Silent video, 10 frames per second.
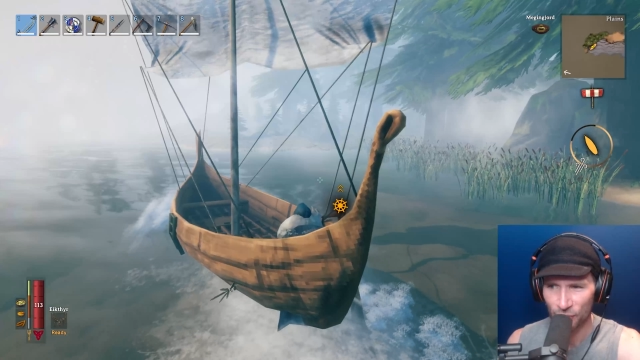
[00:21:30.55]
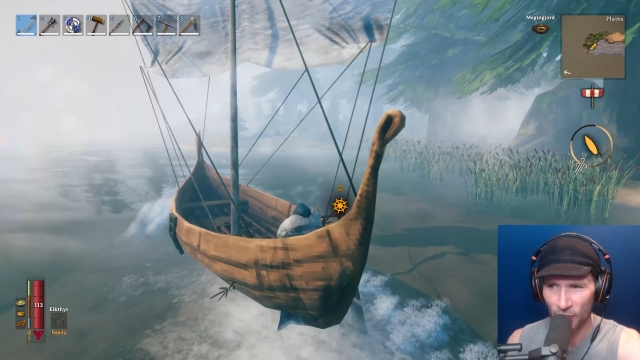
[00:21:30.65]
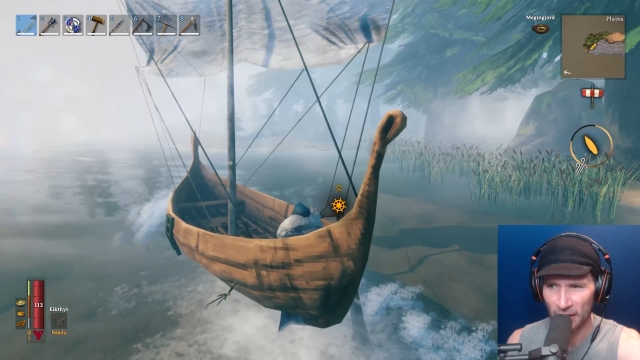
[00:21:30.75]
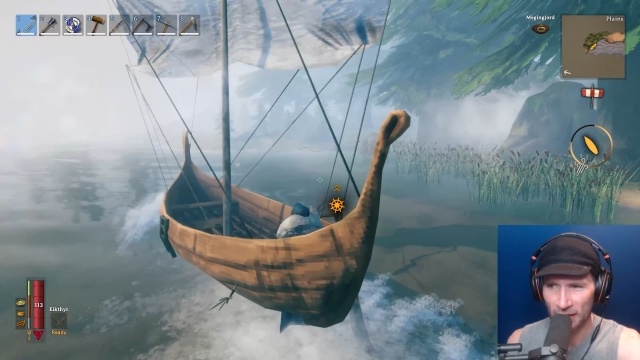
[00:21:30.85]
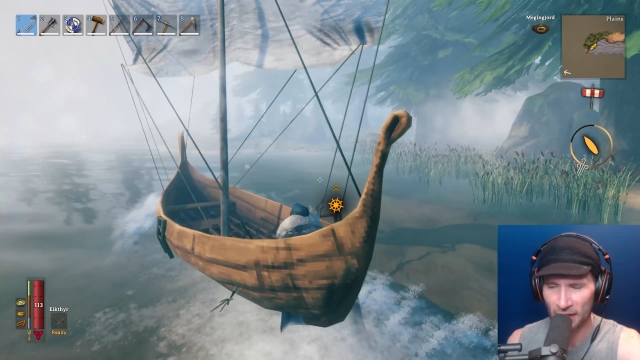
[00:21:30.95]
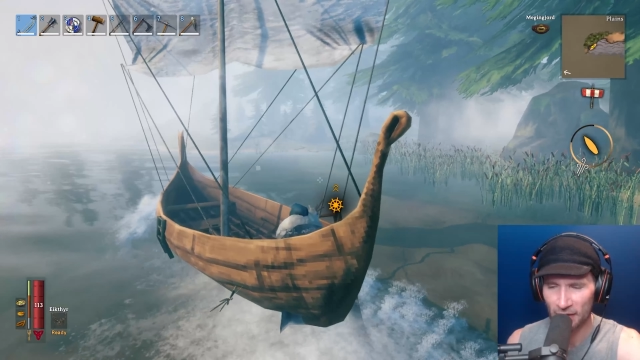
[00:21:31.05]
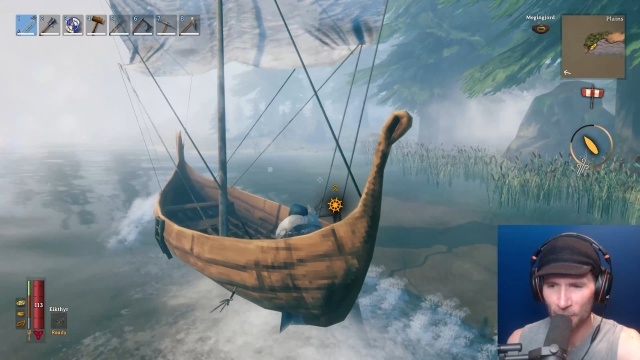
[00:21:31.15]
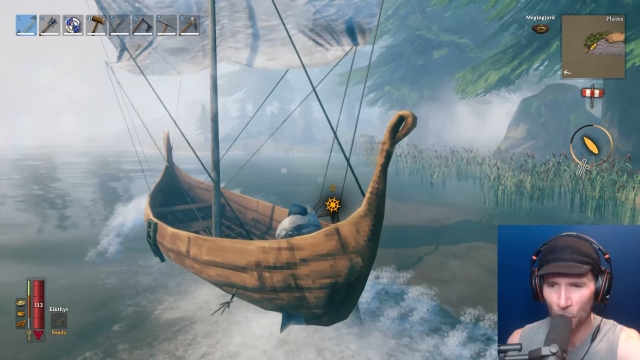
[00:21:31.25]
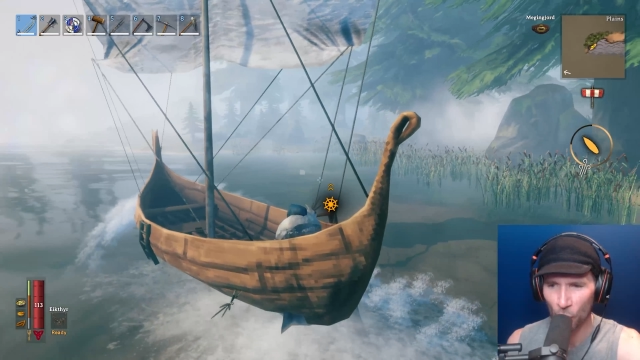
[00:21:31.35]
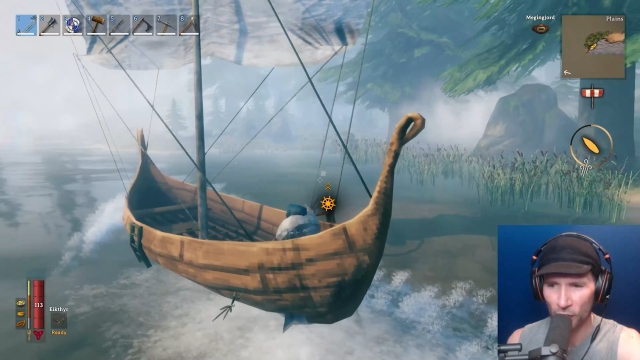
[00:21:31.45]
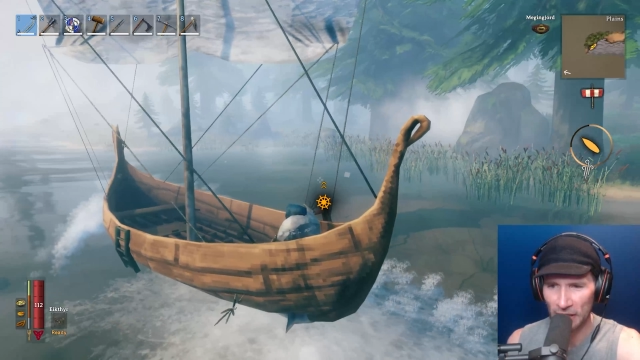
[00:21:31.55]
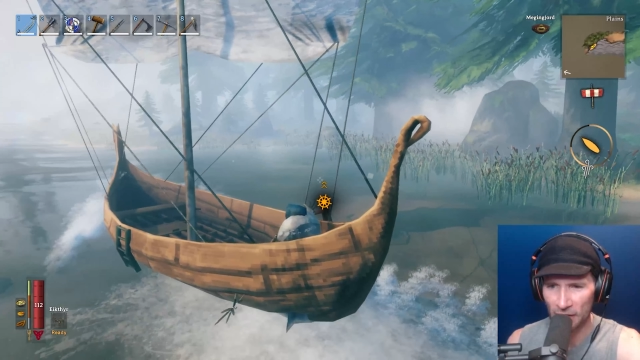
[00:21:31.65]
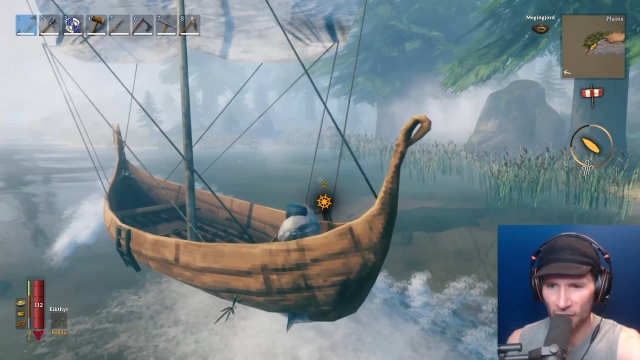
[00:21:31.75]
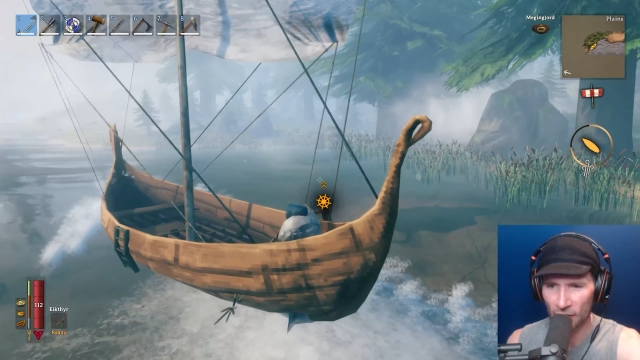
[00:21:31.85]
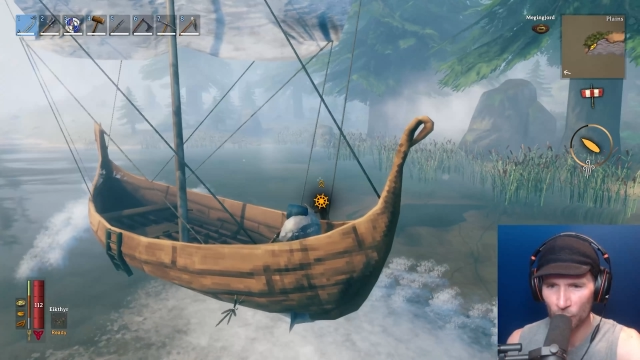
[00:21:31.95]
try to get more
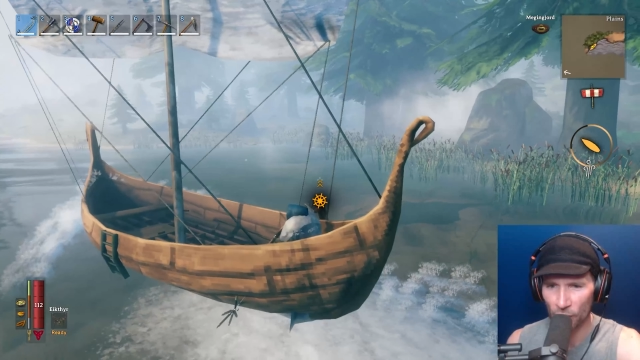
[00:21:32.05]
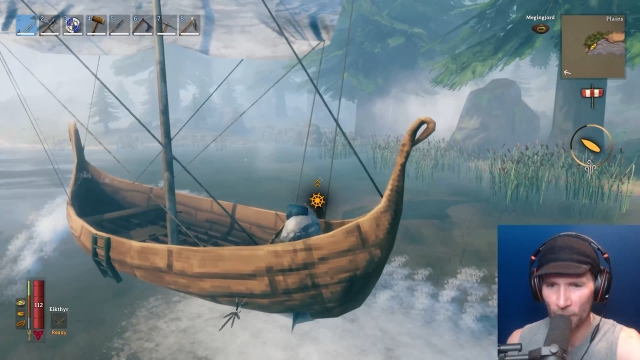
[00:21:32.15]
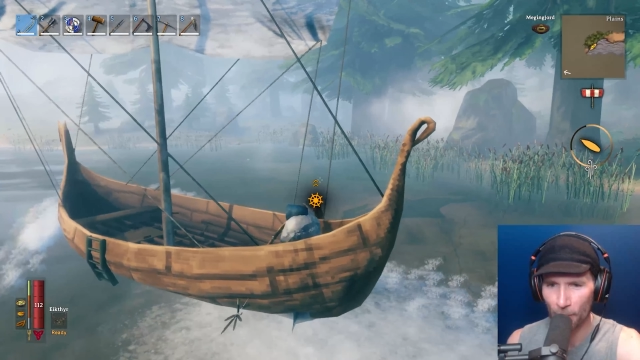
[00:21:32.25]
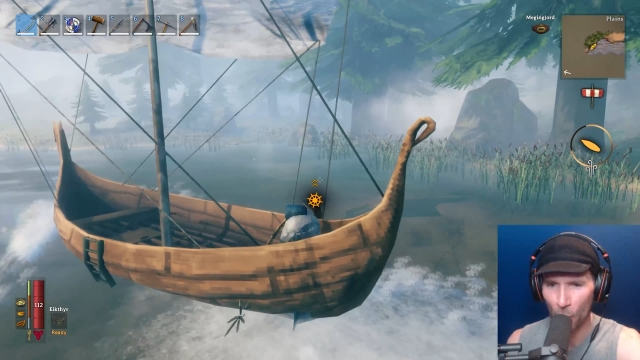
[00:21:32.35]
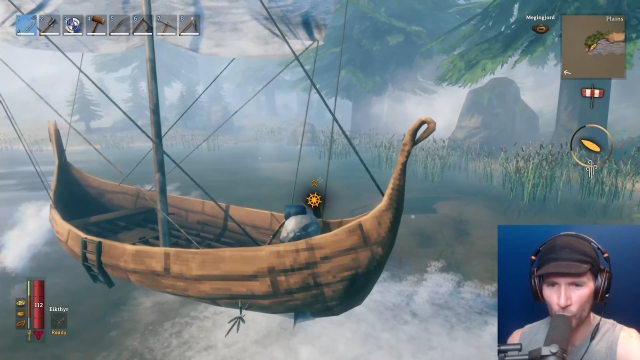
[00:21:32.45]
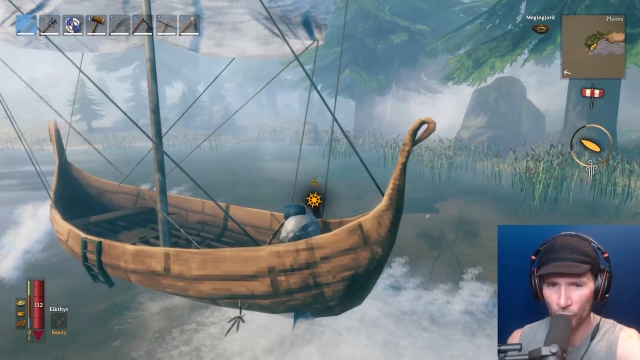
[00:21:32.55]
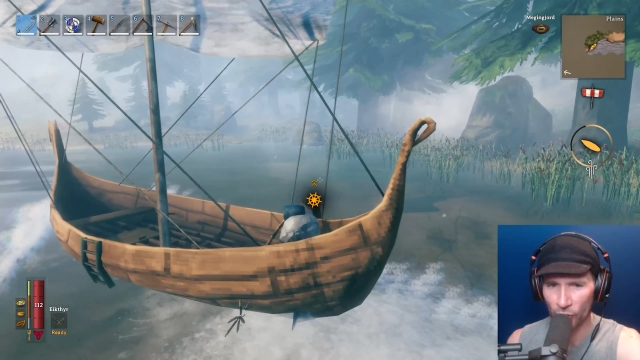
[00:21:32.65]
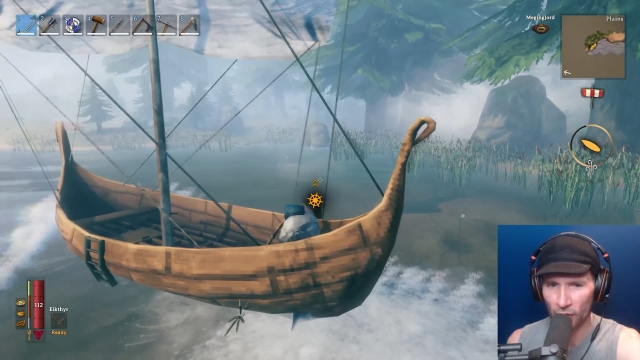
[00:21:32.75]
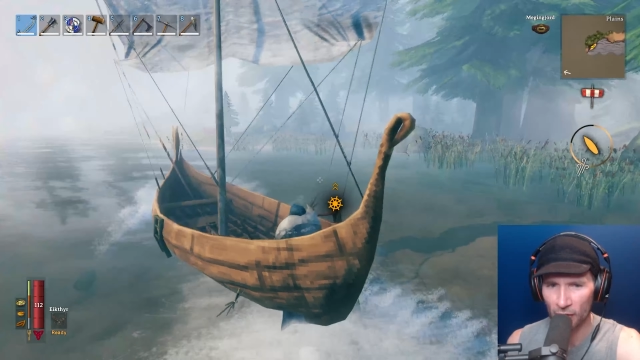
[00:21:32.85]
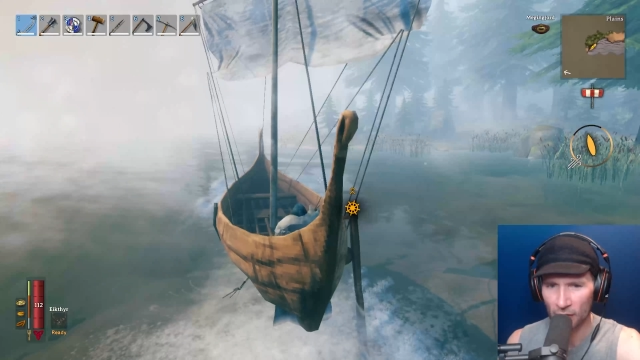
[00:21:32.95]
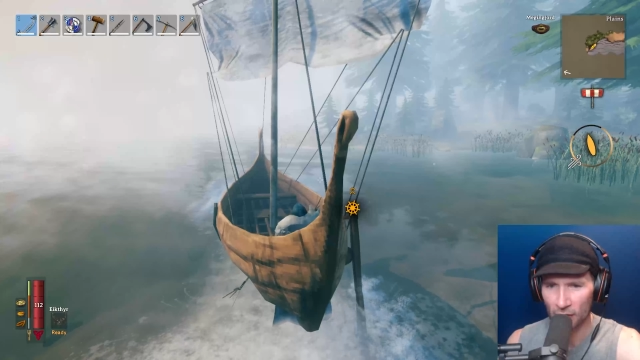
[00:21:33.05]
even with Moder.